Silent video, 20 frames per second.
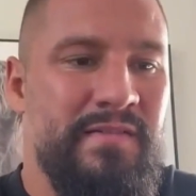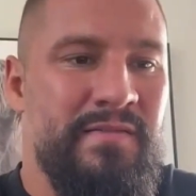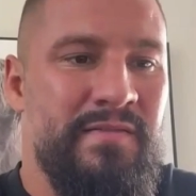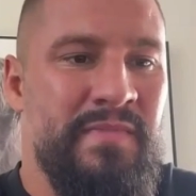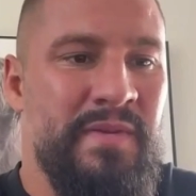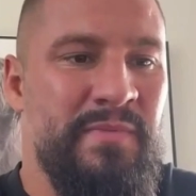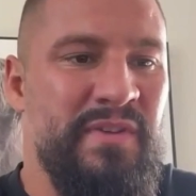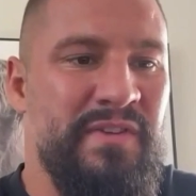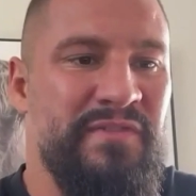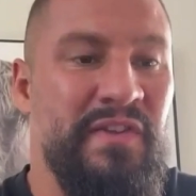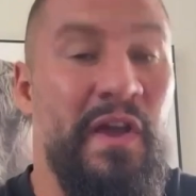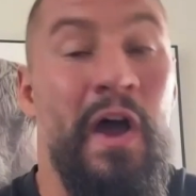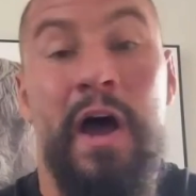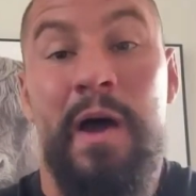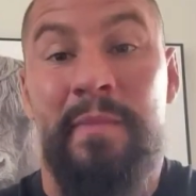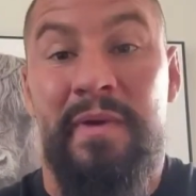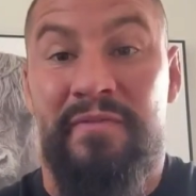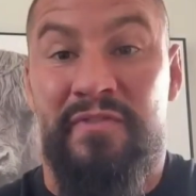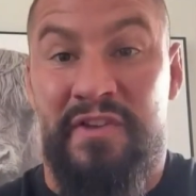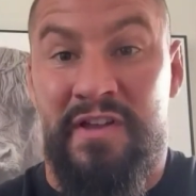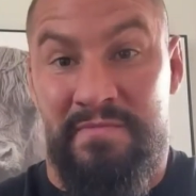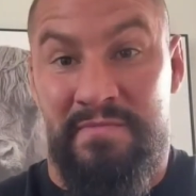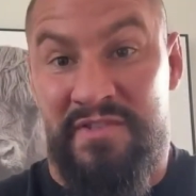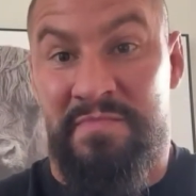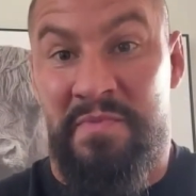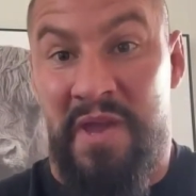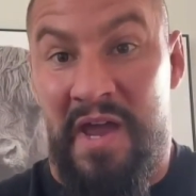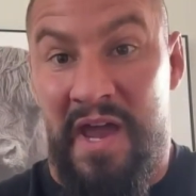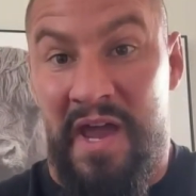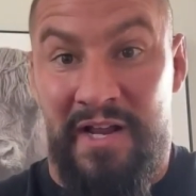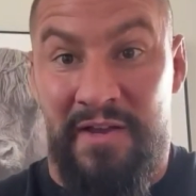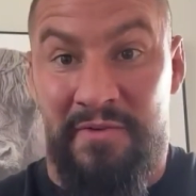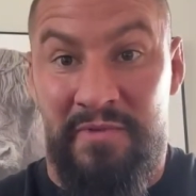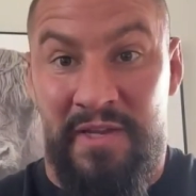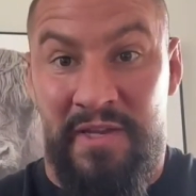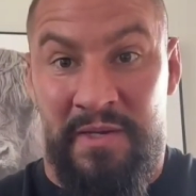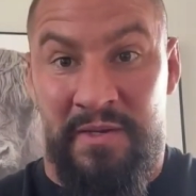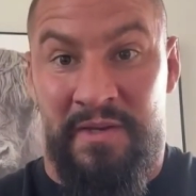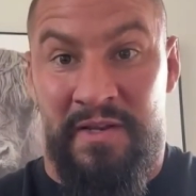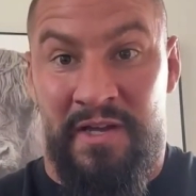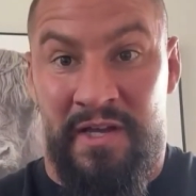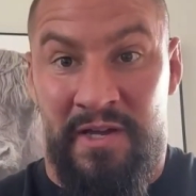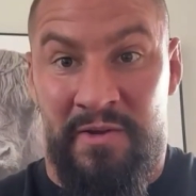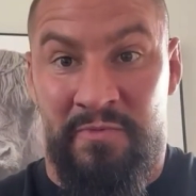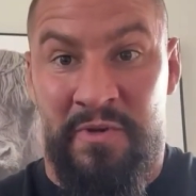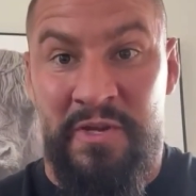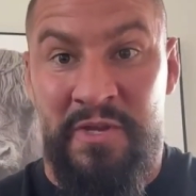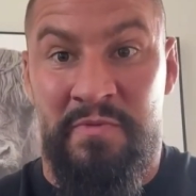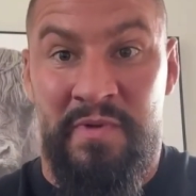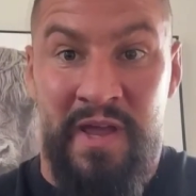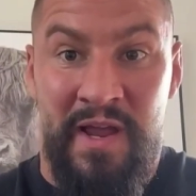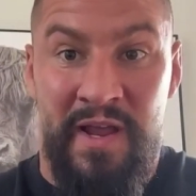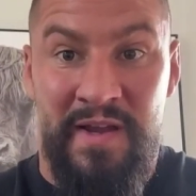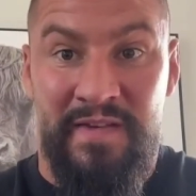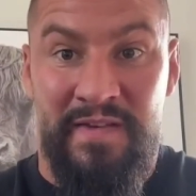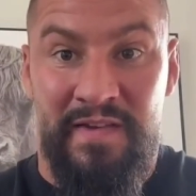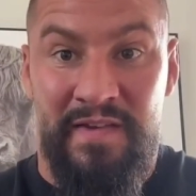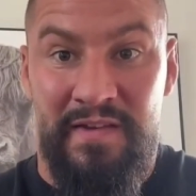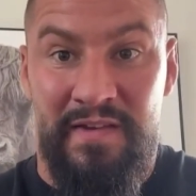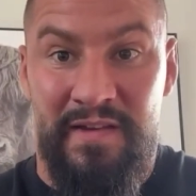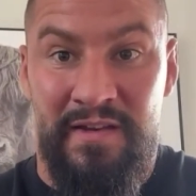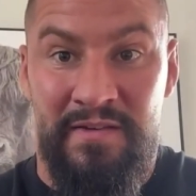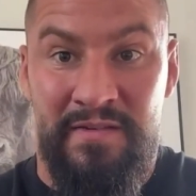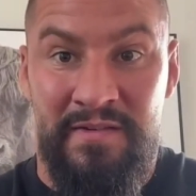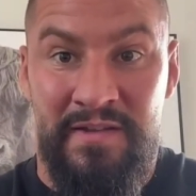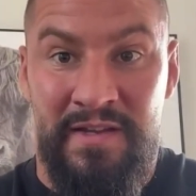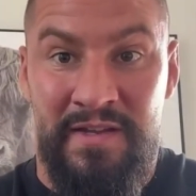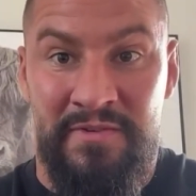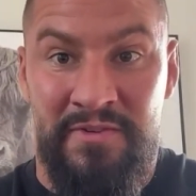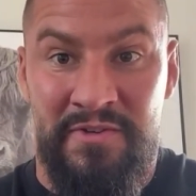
Maybe if Tom ever comes back, we can reunite and do